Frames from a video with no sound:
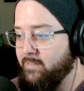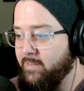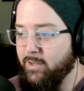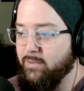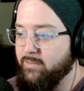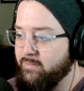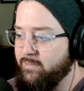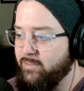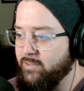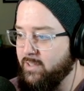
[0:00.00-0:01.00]
No,
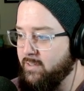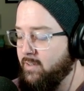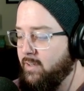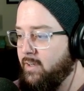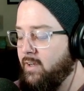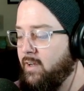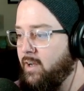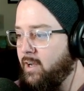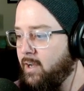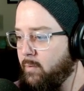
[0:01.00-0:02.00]
just kidding.
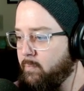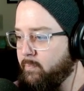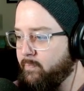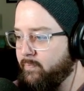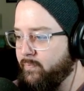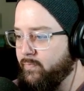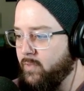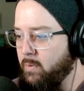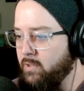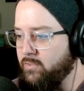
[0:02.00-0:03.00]

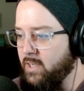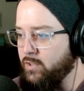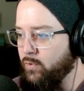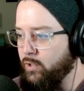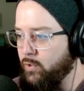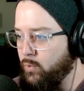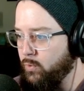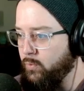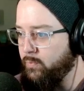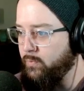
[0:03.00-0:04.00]
No, this is actually a really
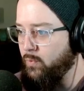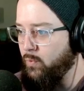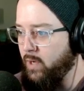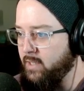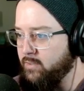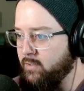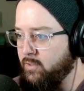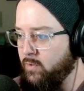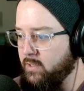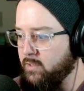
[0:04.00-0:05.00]
cool way to
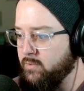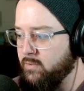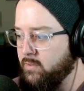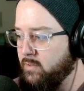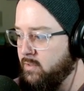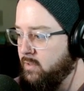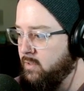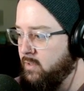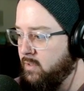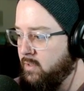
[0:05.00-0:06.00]
do this.
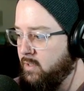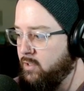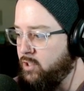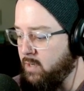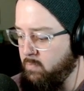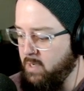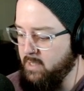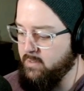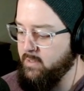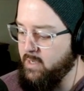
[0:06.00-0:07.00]

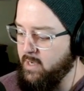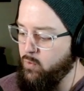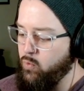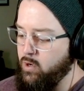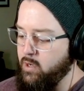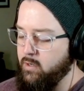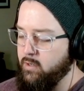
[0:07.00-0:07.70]
Checkmate. I won.